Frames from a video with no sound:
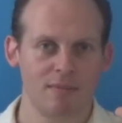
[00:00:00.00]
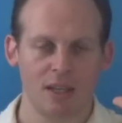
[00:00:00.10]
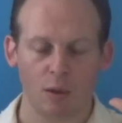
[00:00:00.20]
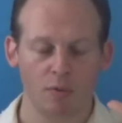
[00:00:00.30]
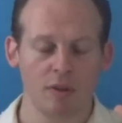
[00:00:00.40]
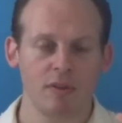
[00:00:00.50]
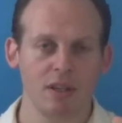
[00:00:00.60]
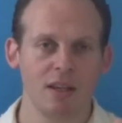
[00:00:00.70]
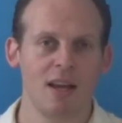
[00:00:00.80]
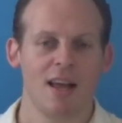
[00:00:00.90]
Get to
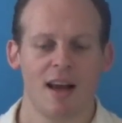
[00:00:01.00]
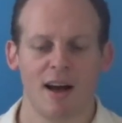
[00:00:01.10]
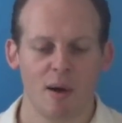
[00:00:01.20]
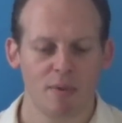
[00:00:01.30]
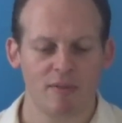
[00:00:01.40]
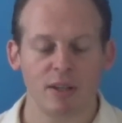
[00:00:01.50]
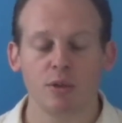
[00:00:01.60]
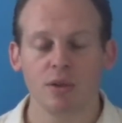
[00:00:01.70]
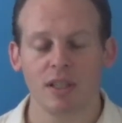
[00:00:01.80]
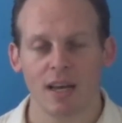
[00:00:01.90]
50
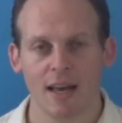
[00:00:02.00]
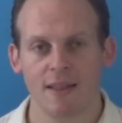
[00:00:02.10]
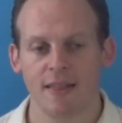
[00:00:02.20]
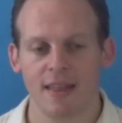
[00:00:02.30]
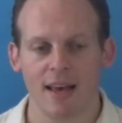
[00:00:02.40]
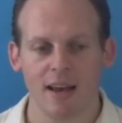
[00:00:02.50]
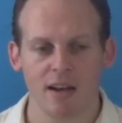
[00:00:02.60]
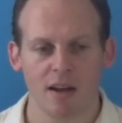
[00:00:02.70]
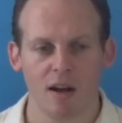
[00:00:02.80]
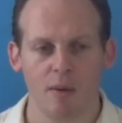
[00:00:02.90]
eventually, and then